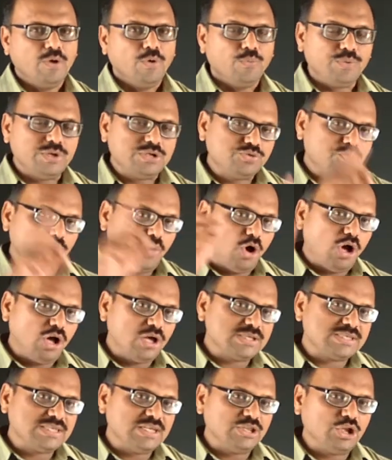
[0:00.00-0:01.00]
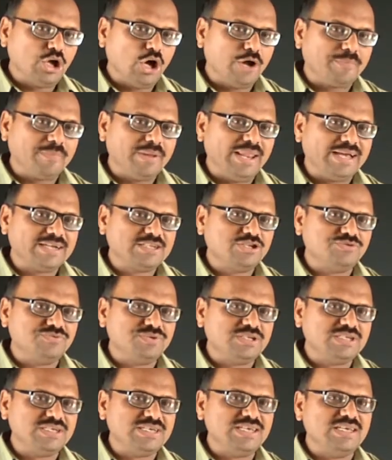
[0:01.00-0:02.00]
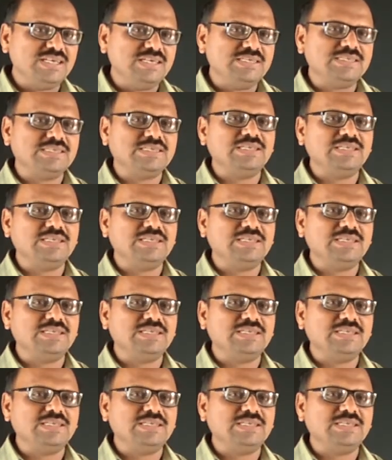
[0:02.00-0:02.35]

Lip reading: which was the normal activities